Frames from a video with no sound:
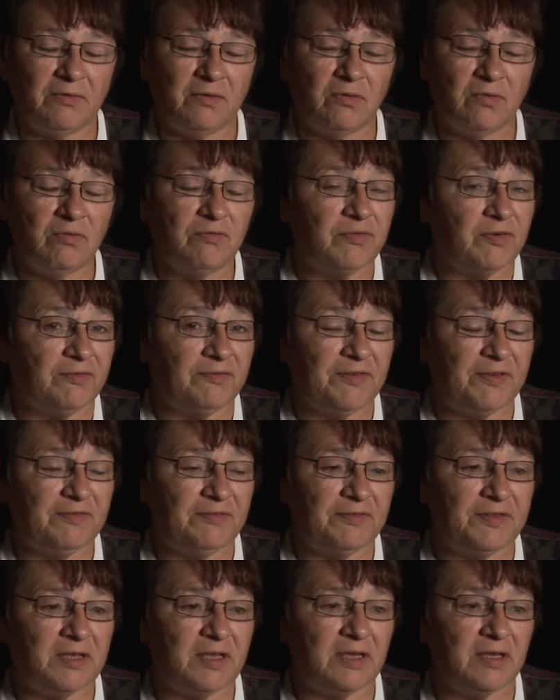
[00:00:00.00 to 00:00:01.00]
over
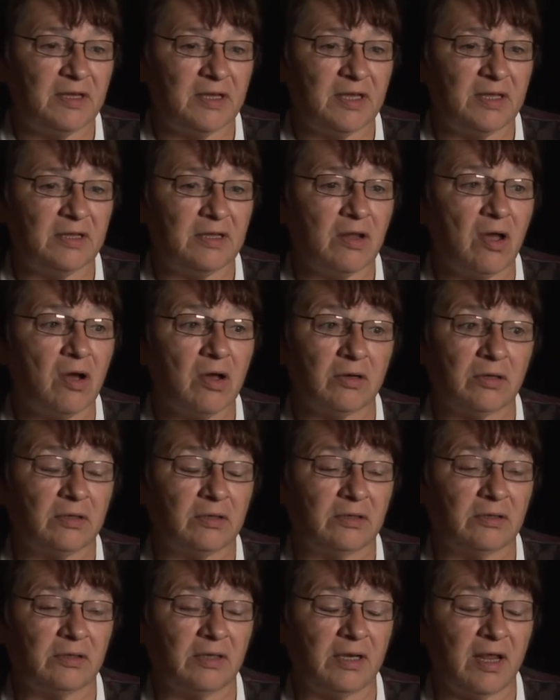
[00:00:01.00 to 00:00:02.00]
50 and not
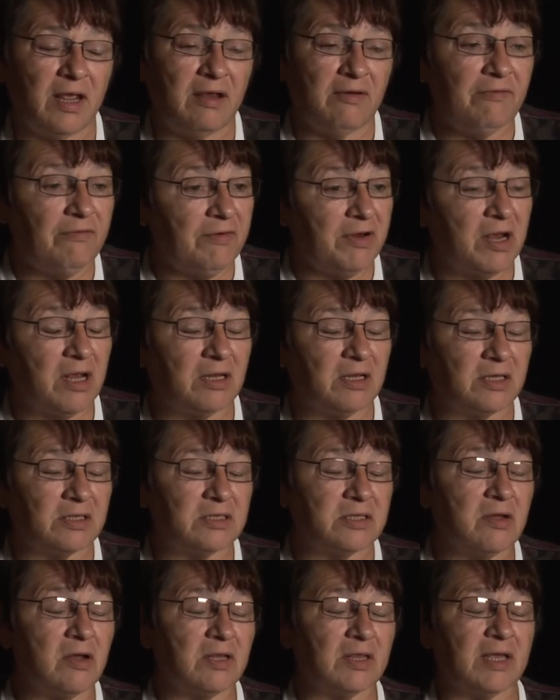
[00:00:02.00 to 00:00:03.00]
every,
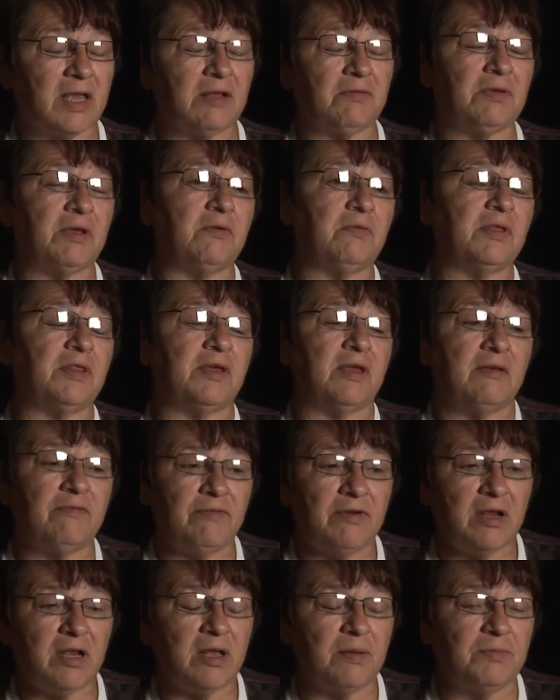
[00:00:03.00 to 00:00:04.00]
it's not that way with
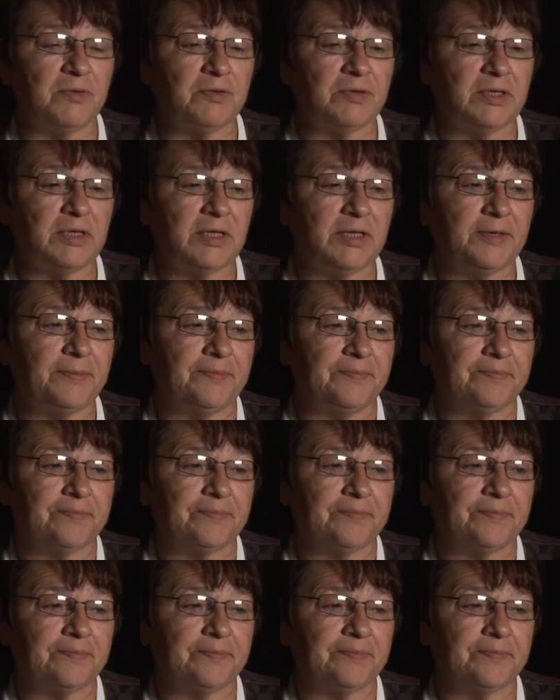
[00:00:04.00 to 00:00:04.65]
every community.